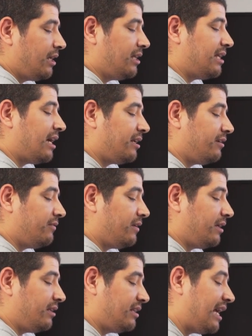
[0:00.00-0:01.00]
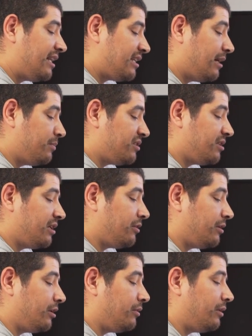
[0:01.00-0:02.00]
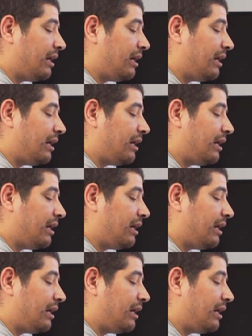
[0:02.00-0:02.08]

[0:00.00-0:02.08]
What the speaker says: In that type of scenario,